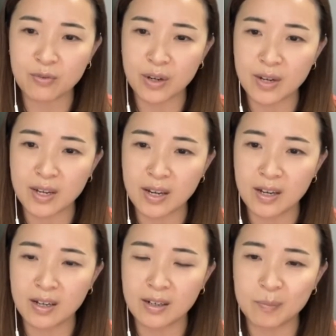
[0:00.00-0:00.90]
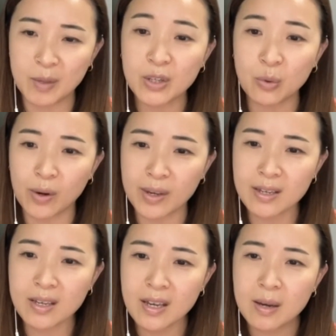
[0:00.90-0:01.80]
very annoying.